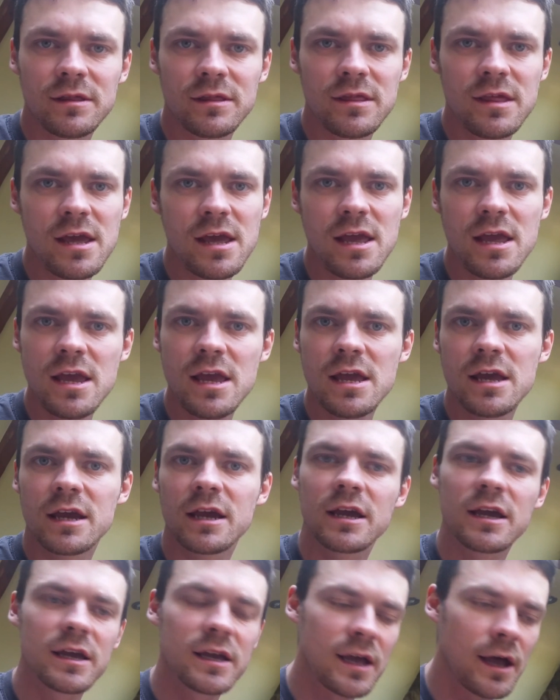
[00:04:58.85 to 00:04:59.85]
the
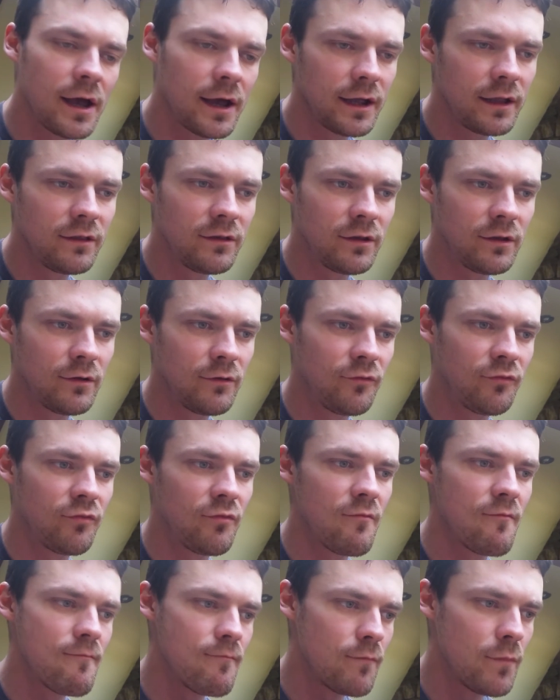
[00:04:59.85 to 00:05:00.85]
kind of
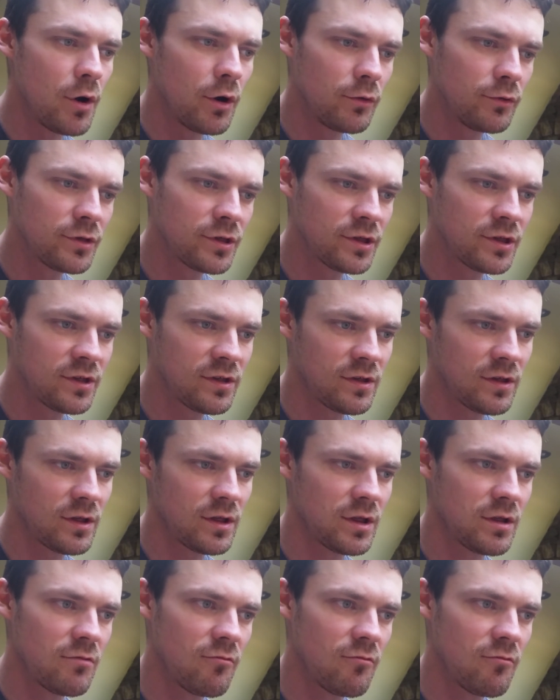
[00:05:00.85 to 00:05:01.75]
most